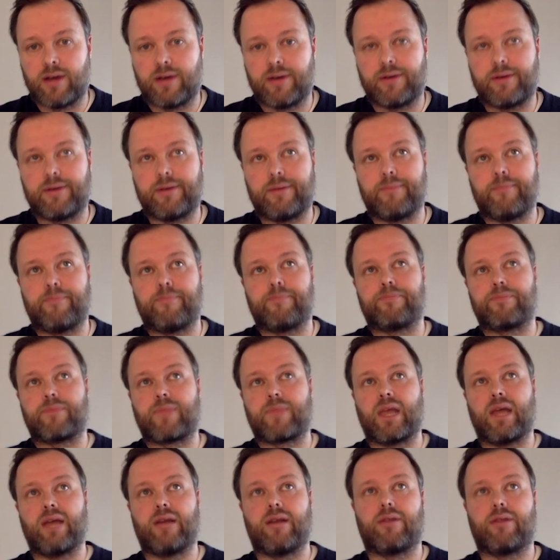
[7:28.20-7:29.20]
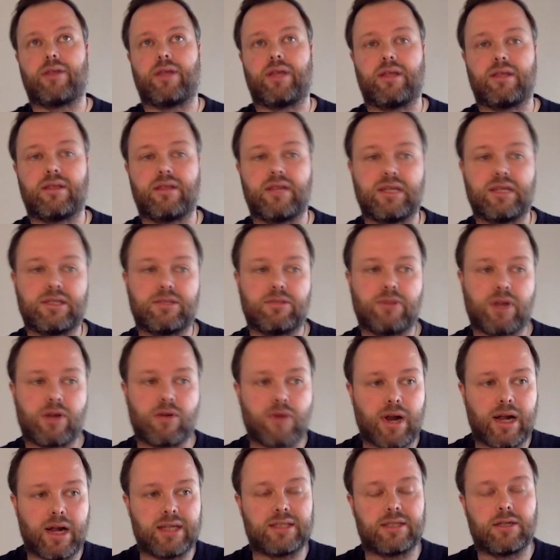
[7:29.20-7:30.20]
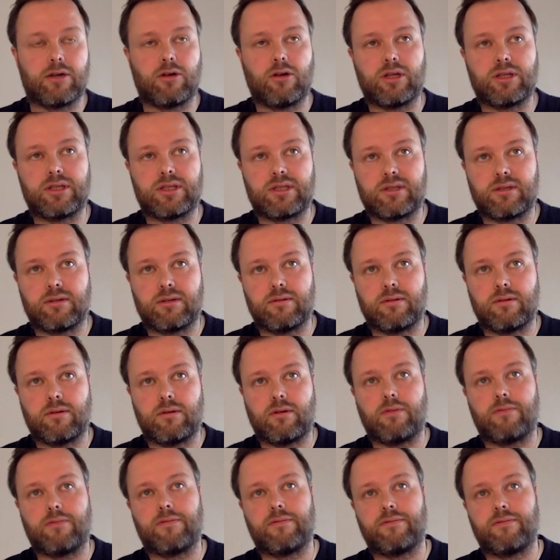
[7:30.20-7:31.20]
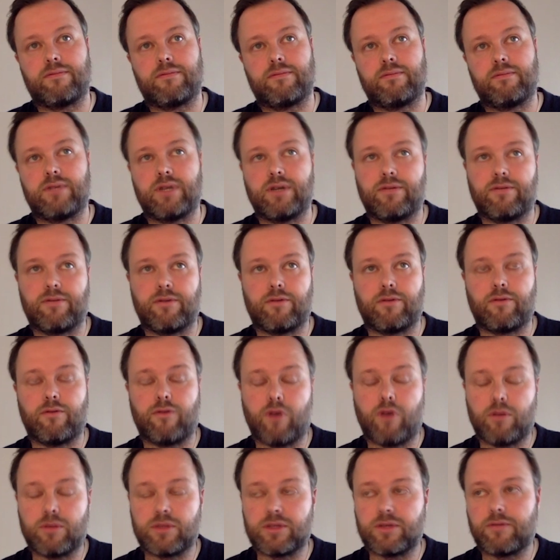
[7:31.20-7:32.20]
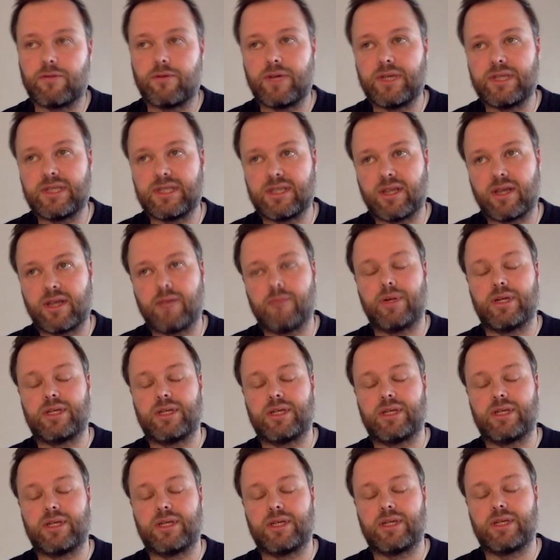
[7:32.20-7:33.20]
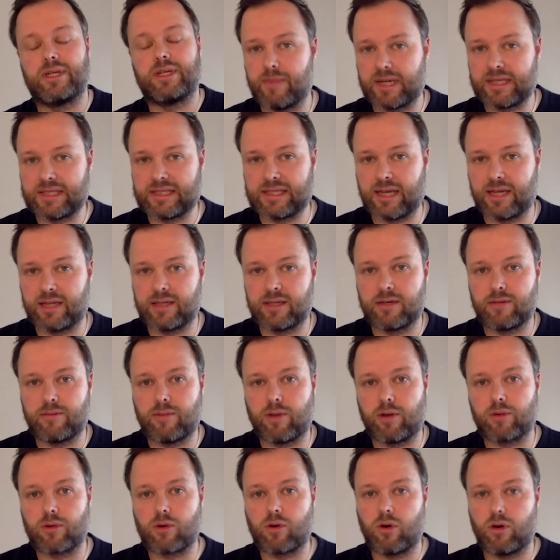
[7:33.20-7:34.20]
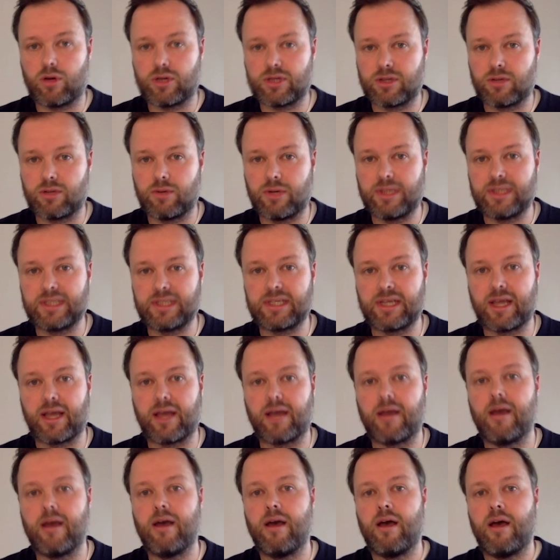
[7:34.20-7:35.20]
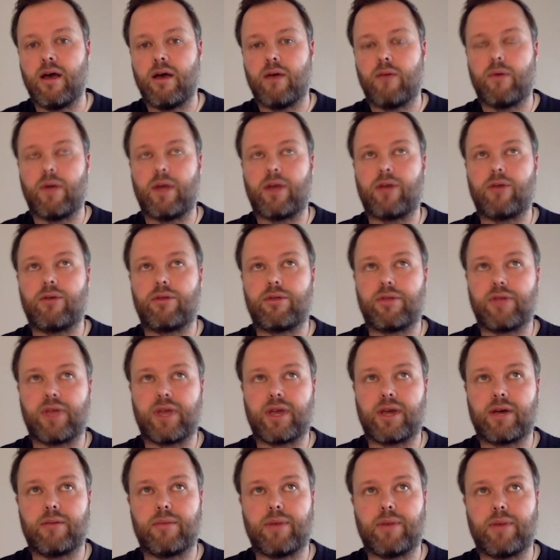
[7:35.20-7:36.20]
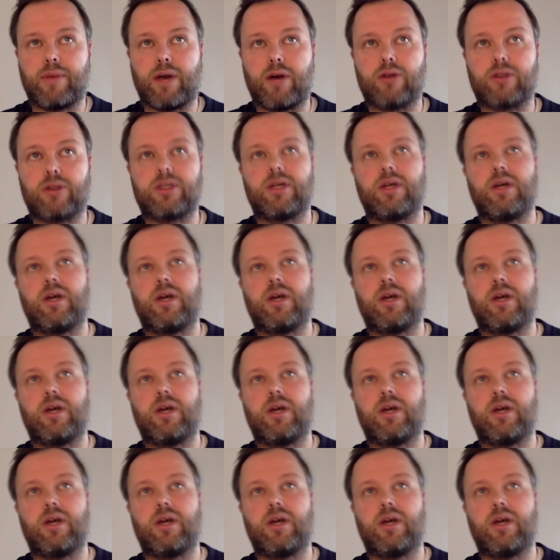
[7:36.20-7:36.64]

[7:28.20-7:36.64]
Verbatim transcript: Um, and I think this requires a lot of different forms of reasoning. In particular, I'm excited about causal reasoning, where you think about